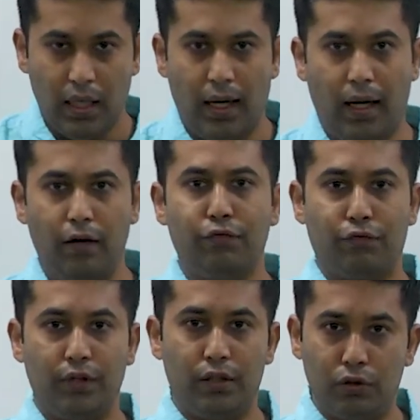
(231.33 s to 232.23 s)
And if
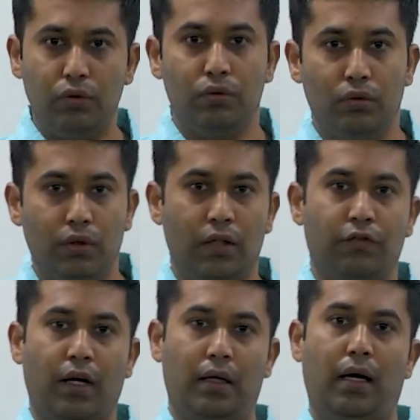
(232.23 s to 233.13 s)
we do, in
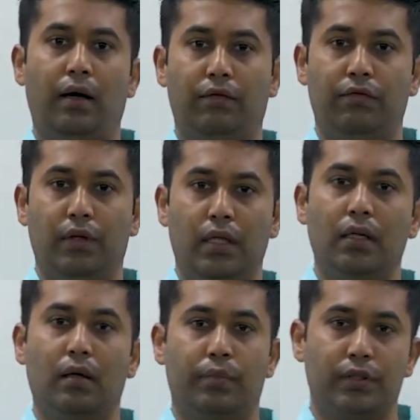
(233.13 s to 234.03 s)
fact, have an
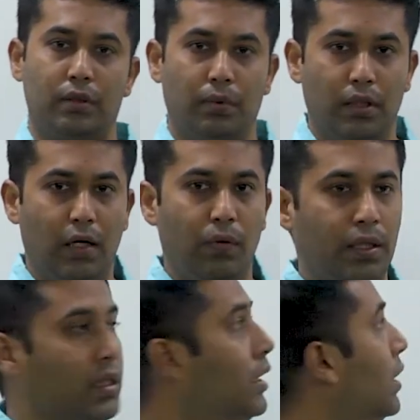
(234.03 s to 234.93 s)
incompressible
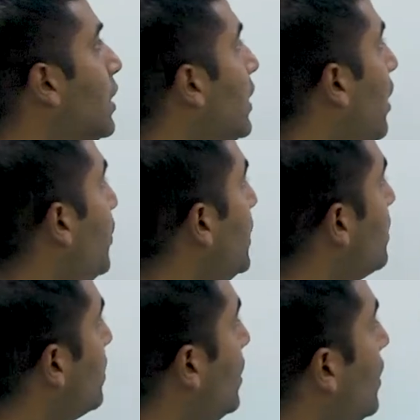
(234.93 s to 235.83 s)
liquid, that
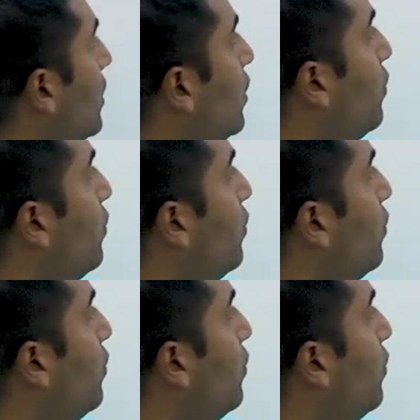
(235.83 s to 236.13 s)
means the